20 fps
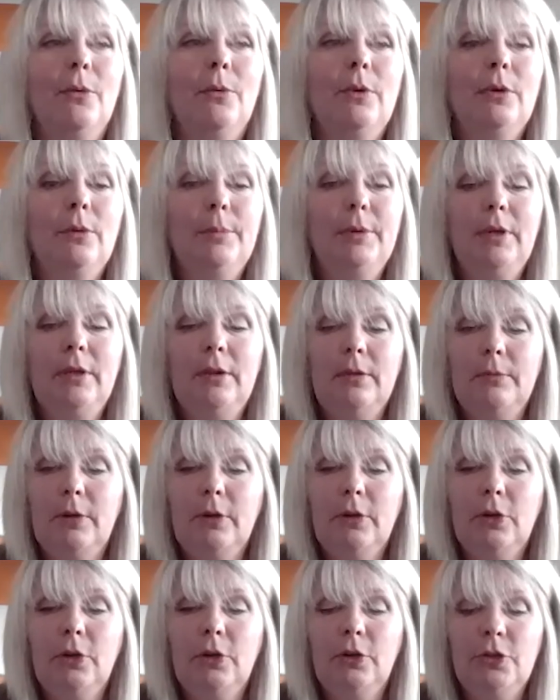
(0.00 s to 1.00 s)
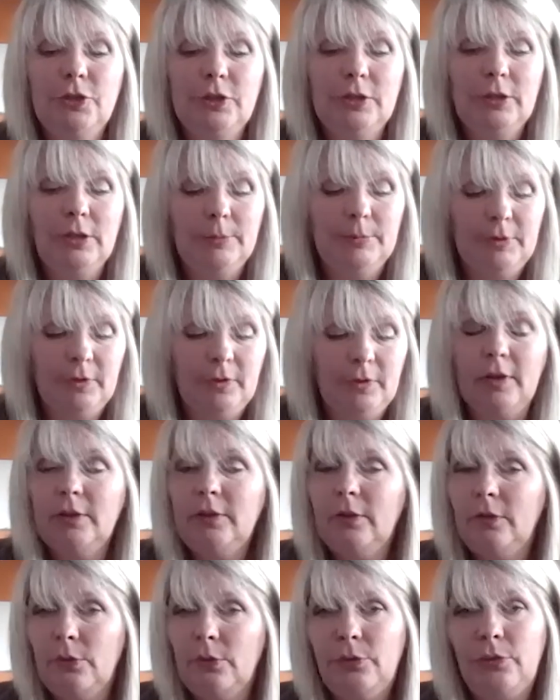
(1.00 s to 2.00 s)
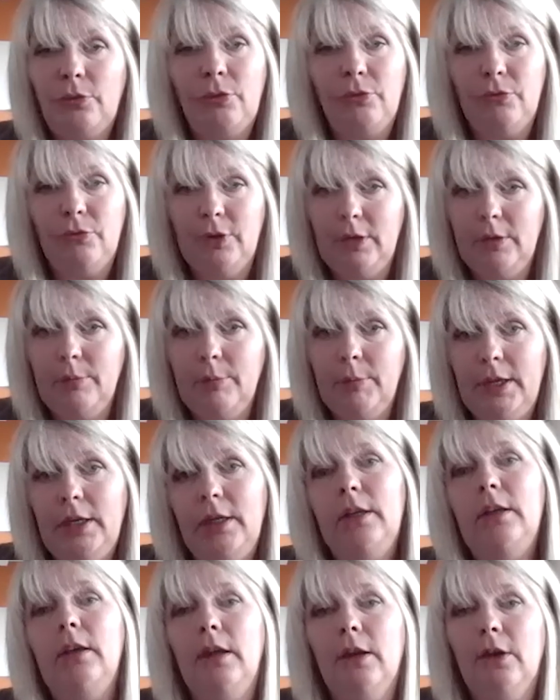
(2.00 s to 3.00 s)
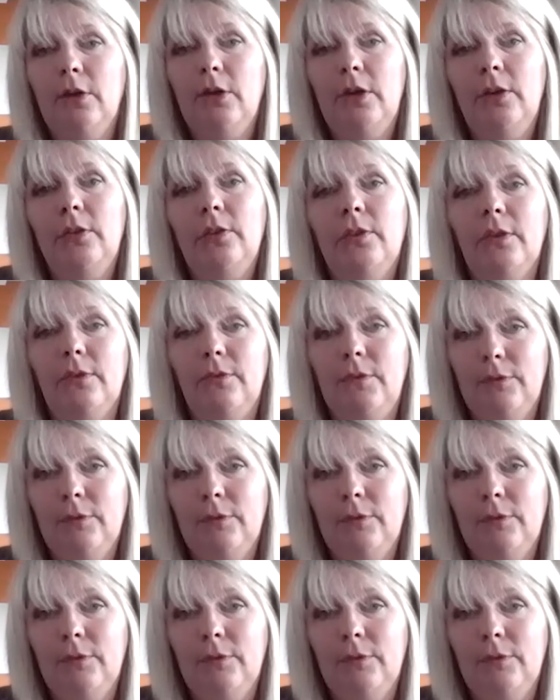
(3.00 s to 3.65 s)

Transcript: We'll be encouraging them to stick to those three main areas of